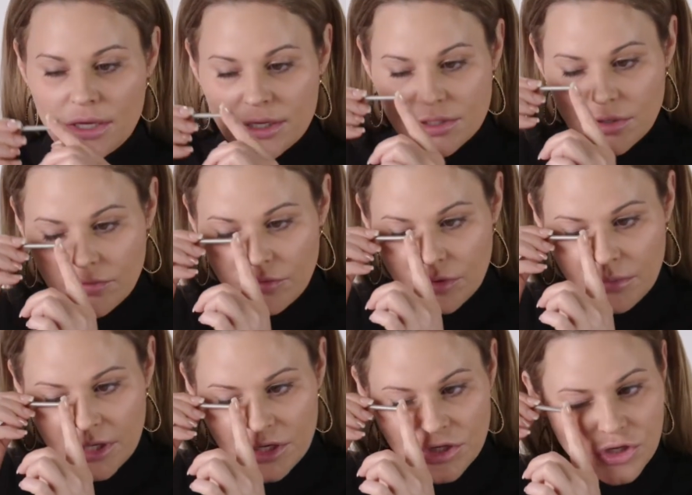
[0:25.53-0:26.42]
So if you
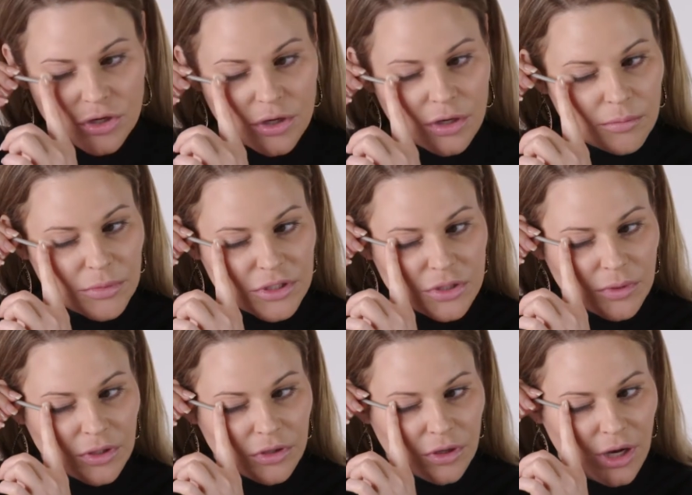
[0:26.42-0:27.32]
measure
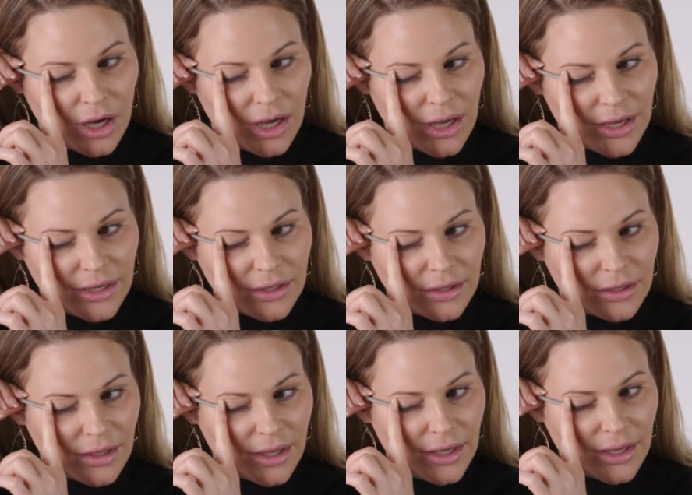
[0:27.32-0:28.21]
between your eye
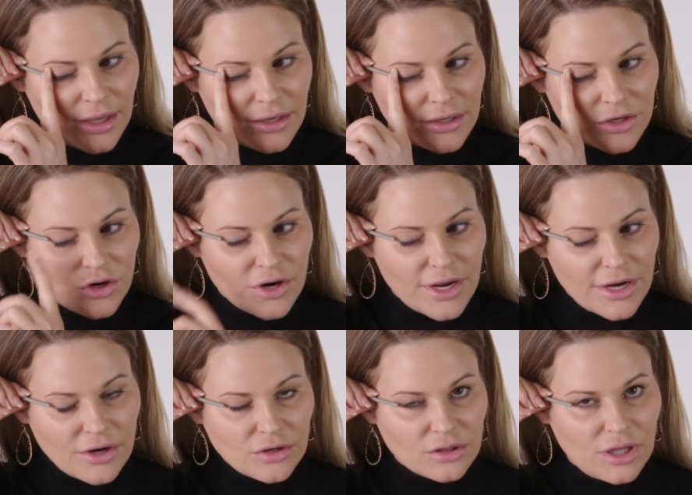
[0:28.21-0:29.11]
and your
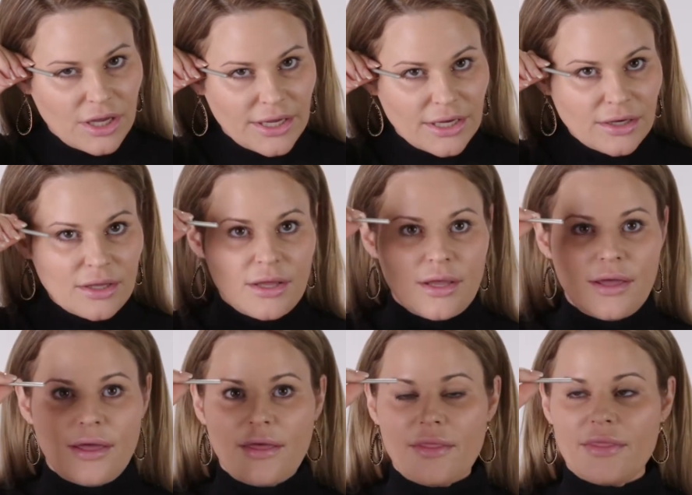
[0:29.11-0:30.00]
hairline,
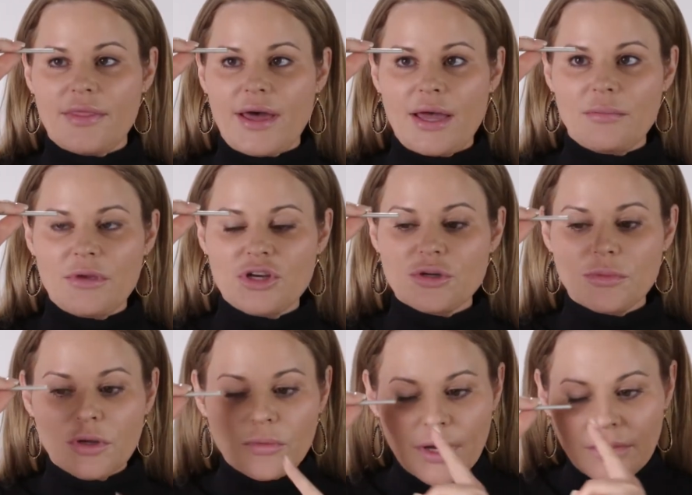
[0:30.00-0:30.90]
that
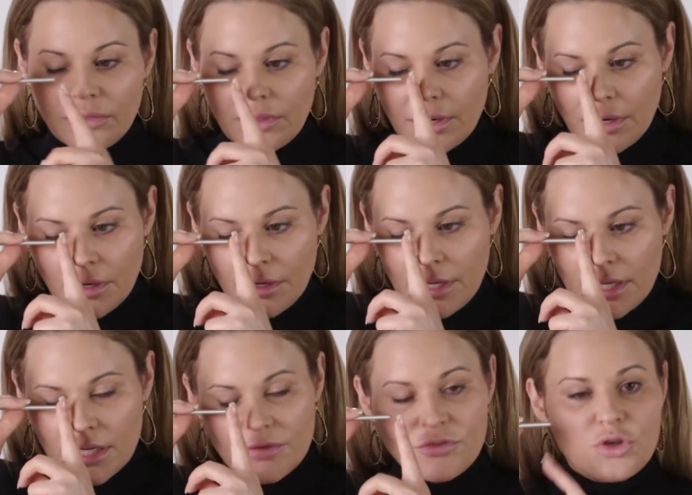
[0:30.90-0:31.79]
measurement right there,
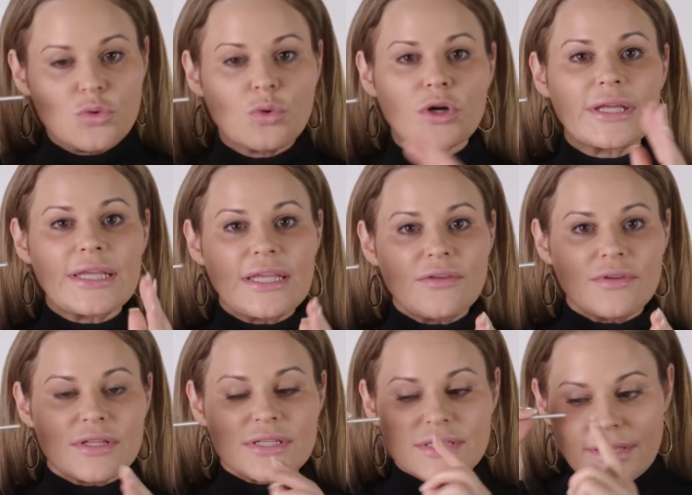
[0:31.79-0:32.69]
if you were
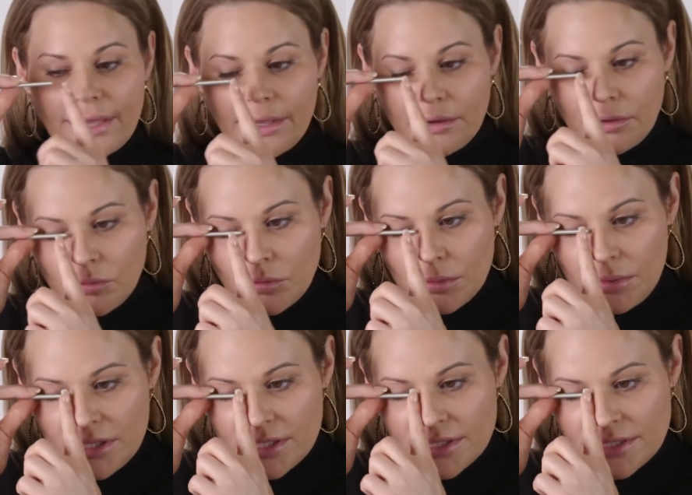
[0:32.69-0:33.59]
even set, would
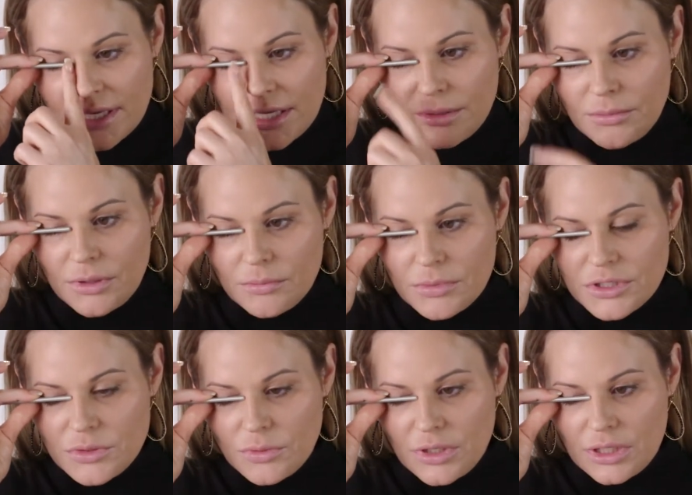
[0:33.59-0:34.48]
be the same
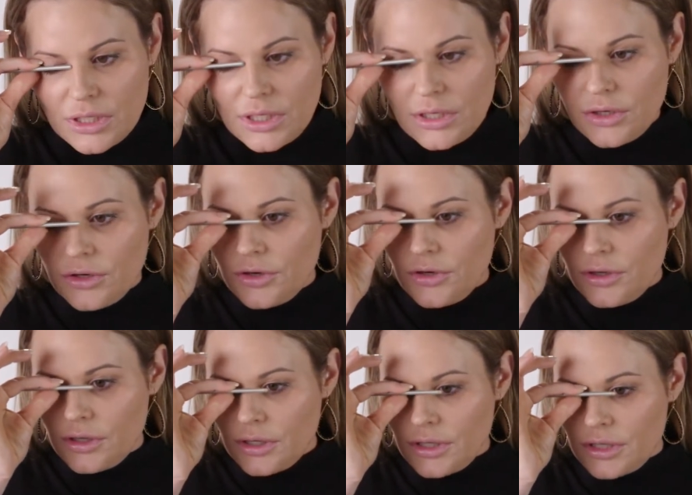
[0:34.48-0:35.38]
between here,
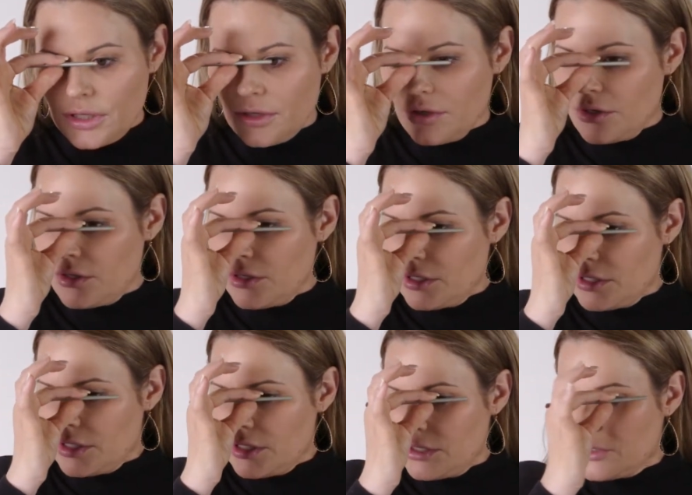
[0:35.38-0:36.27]
here,
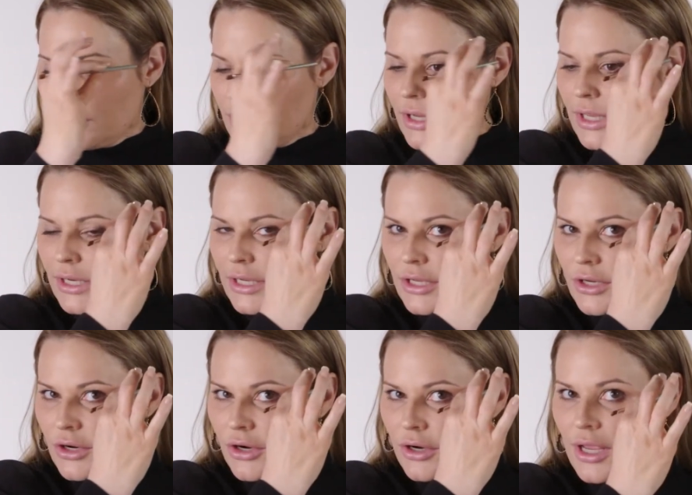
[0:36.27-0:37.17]
here, and
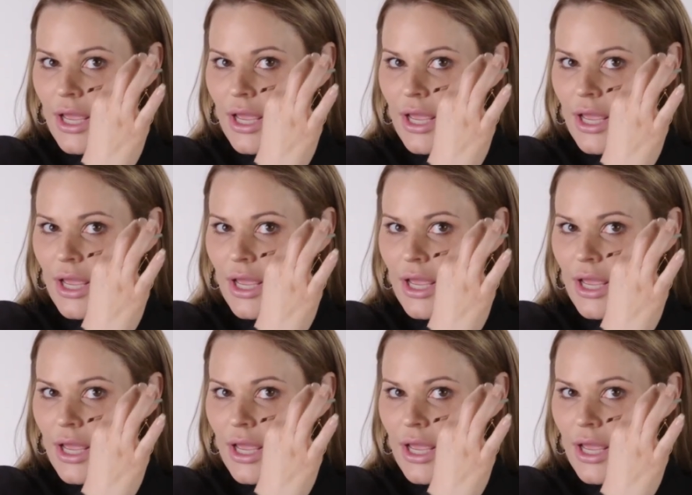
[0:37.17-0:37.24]
here.